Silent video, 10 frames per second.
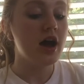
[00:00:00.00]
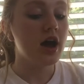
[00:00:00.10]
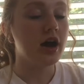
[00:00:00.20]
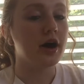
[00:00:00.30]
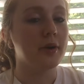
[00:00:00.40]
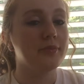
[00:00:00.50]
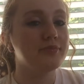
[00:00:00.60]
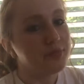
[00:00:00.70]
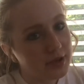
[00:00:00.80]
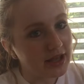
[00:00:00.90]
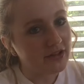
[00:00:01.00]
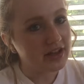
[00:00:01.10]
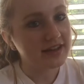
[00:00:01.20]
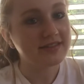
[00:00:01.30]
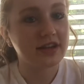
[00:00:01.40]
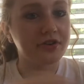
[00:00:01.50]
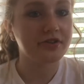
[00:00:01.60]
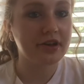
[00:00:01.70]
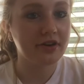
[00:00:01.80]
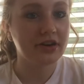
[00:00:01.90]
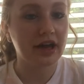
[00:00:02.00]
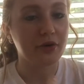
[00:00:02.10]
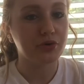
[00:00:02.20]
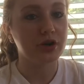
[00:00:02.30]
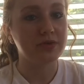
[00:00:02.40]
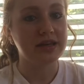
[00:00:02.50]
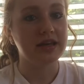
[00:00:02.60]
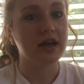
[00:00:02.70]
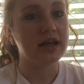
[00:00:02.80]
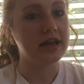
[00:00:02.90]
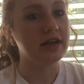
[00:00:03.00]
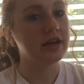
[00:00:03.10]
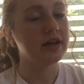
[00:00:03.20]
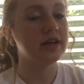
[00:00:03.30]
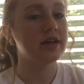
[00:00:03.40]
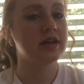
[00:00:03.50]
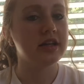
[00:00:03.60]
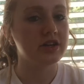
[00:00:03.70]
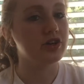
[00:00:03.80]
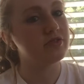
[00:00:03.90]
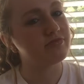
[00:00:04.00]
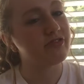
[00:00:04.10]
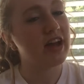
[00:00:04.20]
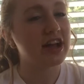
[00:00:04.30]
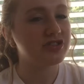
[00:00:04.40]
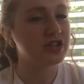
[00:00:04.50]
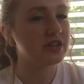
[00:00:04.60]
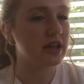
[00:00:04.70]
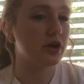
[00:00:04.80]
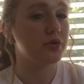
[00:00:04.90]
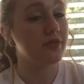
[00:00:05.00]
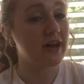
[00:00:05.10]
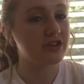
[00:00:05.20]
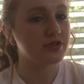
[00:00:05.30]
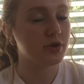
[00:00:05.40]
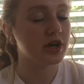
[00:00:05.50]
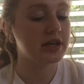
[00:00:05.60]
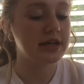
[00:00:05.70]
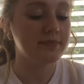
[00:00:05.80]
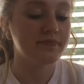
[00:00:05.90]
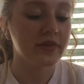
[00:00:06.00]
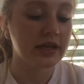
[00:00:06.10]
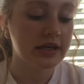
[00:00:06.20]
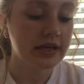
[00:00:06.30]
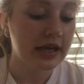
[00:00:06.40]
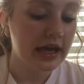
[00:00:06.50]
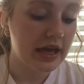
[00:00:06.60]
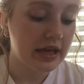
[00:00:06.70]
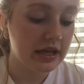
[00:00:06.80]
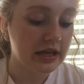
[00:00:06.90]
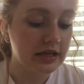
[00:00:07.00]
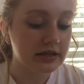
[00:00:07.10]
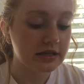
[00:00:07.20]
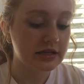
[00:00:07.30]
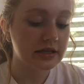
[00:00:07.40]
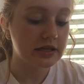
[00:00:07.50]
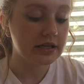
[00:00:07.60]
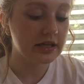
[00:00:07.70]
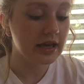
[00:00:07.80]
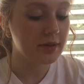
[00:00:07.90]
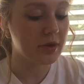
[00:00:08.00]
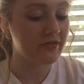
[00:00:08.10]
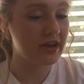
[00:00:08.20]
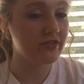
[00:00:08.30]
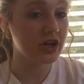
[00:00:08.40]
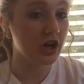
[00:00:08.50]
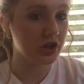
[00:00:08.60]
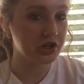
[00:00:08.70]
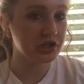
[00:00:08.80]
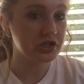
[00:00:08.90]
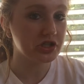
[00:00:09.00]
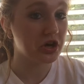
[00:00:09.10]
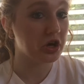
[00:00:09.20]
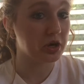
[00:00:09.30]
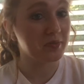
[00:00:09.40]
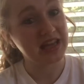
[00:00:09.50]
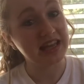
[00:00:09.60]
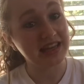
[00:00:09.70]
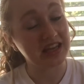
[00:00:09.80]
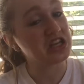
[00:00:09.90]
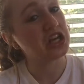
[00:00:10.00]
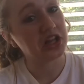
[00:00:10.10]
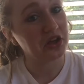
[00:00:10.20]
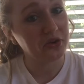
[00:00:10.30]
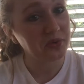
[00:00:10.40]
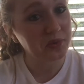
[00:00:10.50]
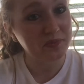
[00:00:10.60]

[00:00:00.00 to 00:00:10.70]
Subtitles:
But yeah, like I said earlier, now I want to be a fashion, like go into fashion marketing. And yeah, my favorite colors are pink and yellow.